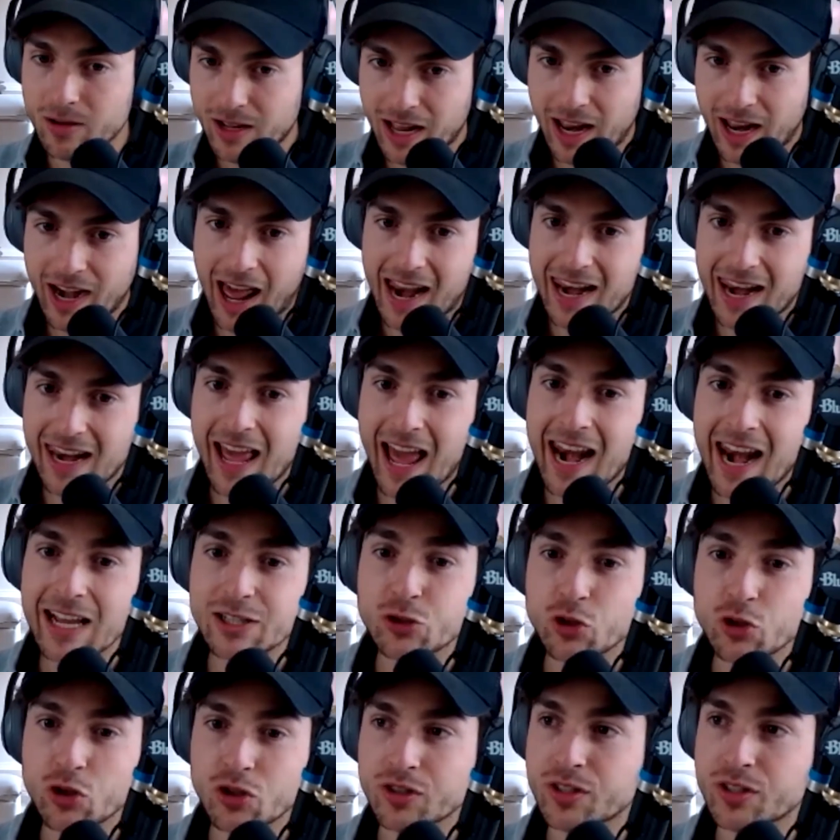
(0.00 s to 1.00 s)
I'll
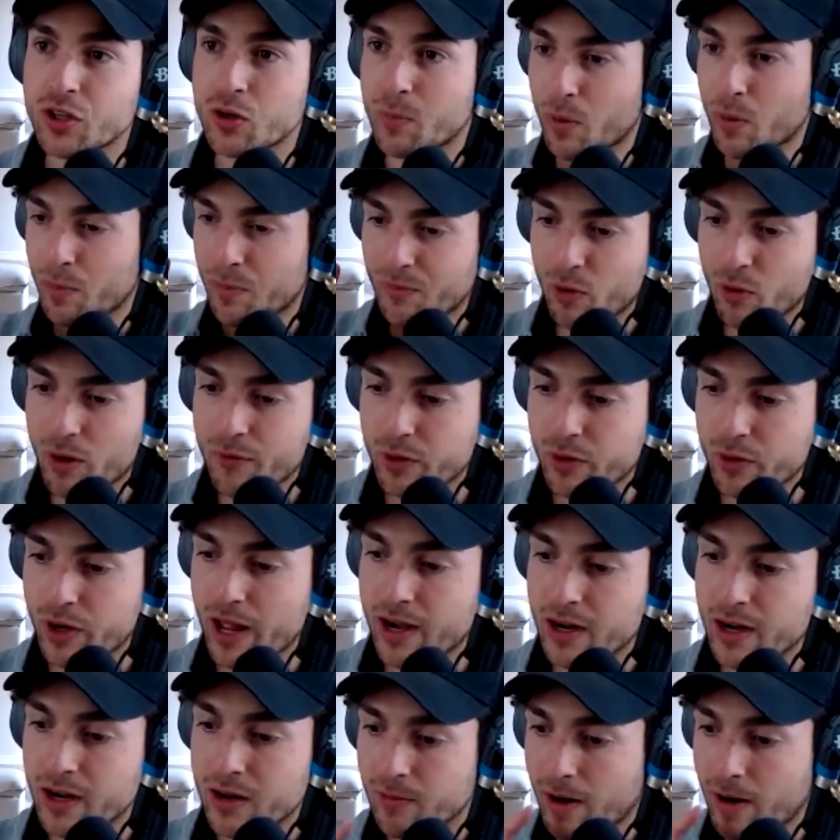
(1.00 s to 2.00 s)
let you continue, but before I
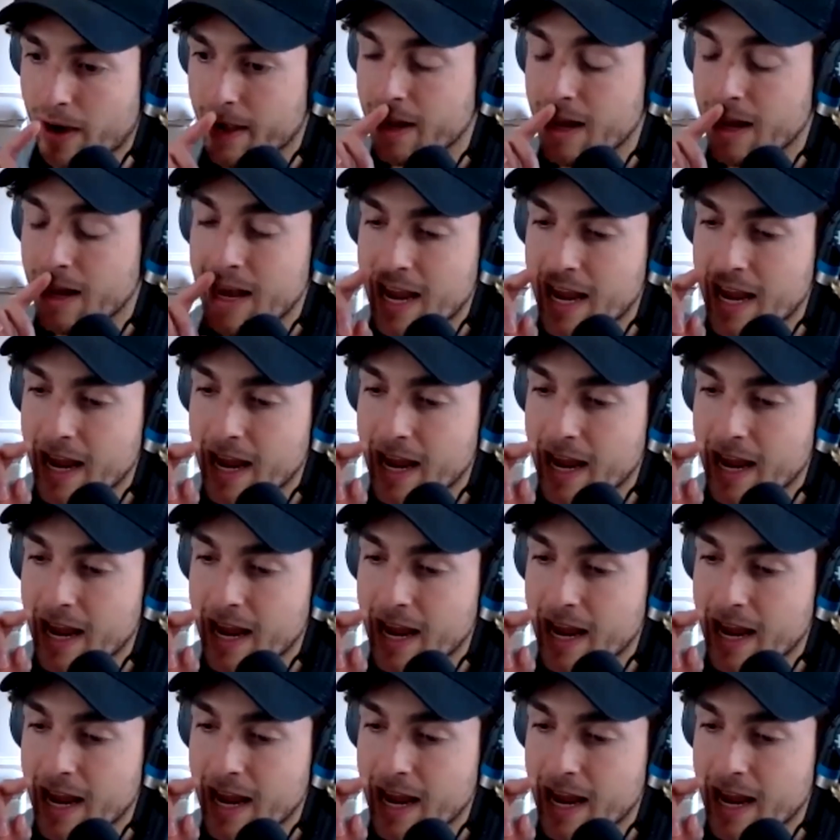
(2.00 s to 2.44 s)
forget, right?